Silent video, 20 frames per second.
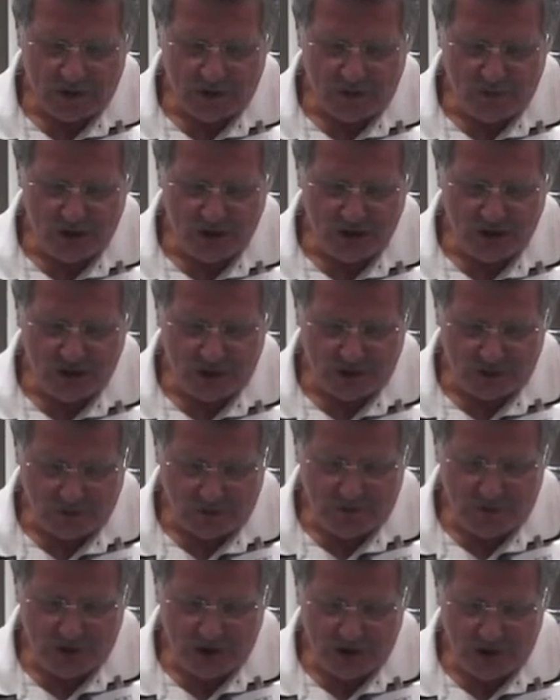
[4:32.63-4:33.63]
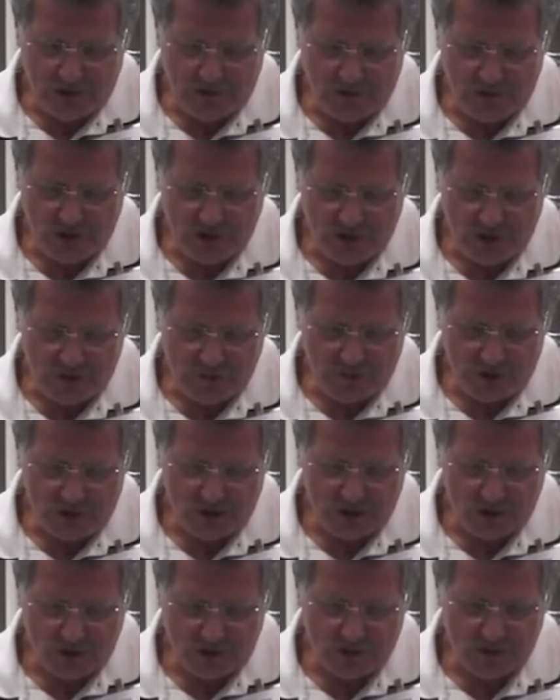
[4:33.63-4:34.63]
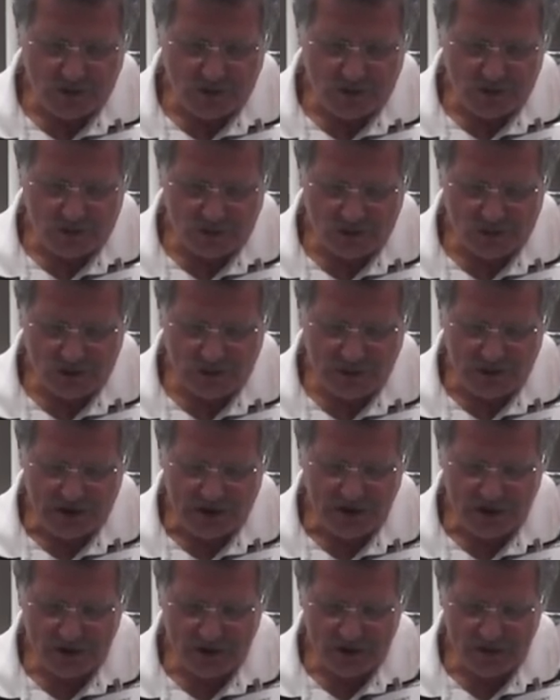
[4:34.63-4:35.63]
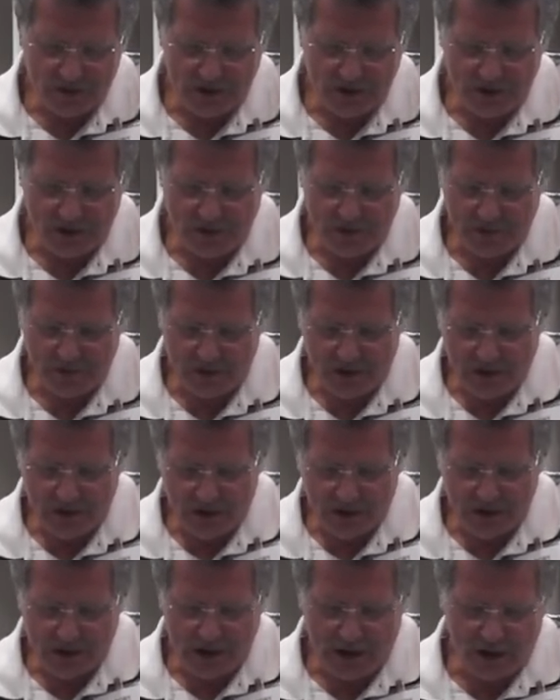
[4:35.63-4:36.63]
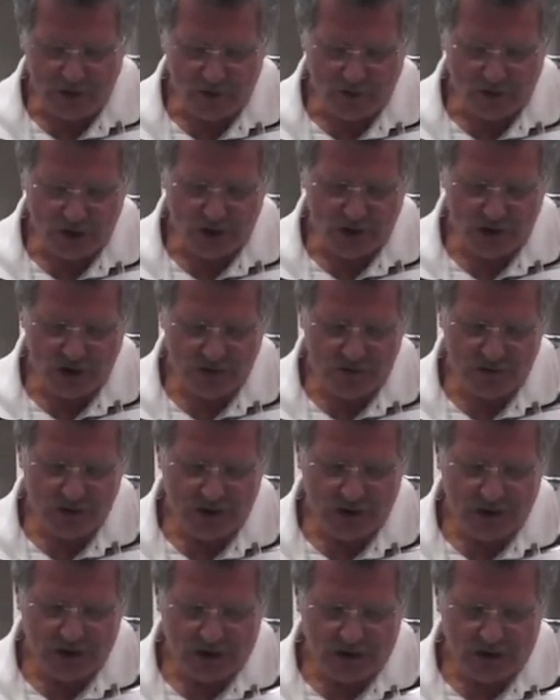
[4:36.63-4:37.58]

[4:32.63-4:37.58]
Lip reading: a mixture, a very efficient mixture of two surfactants, we have a downward shift